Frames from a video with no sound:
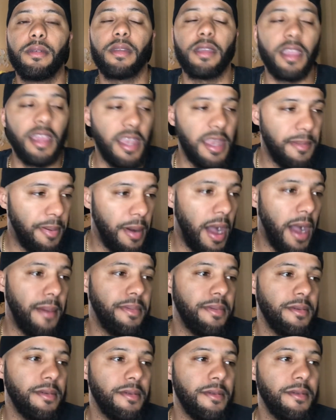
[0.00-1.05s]
Get it
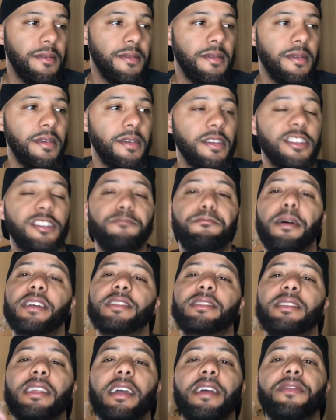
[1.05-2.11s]
poppin'
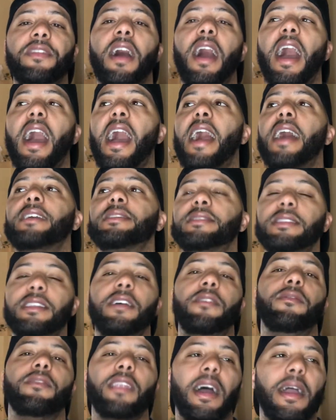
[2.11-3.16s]
especially at the highest
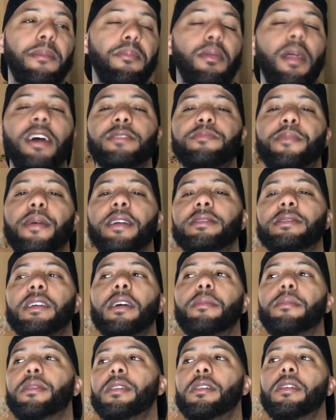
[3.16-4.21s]
level. Like prospects
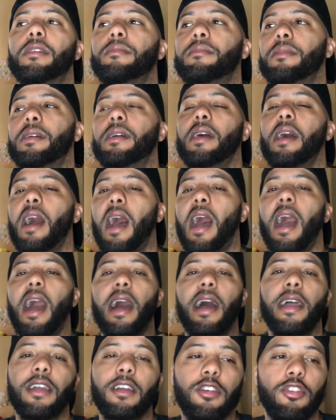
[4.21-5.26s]
coming up, all
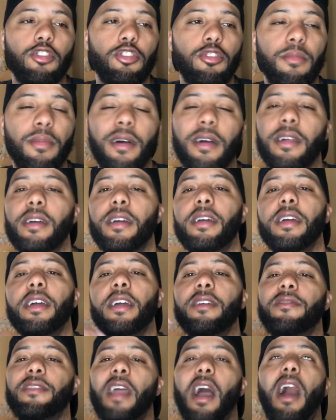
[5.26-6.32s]
right, cool. But
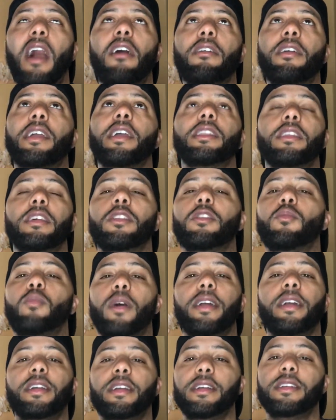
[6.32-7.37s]
if y'all getting in the
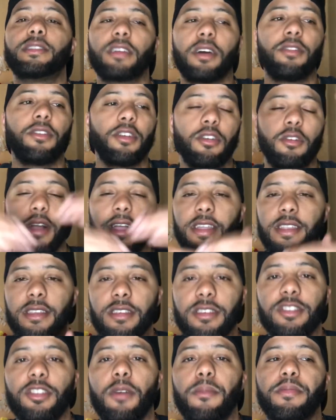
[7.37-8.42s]
way of each other,
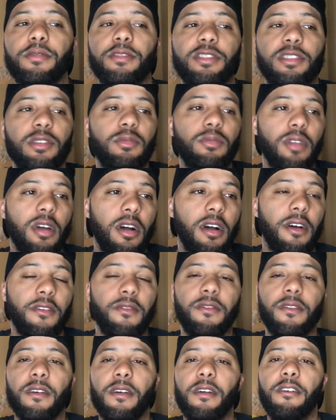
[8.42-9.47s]
greatness, your pursuit of
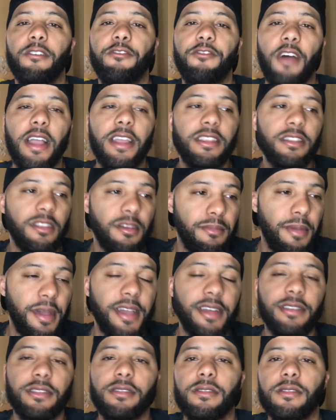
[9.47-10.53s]
fighting the
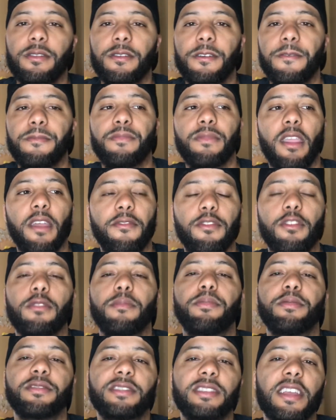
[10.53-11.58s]
best, if you're
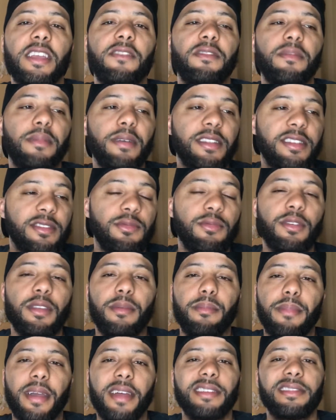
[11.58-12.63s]
perceived to be two of the
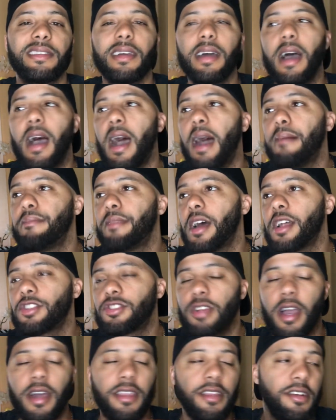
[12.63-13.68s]
best, I'm not
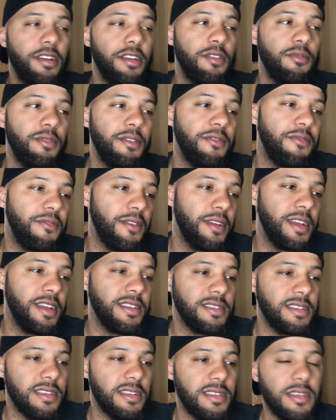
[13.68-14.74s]
trying to hear the we friends
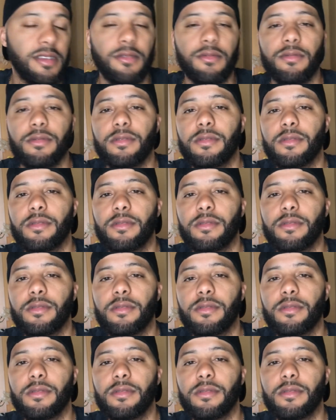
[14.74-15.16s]
excuse.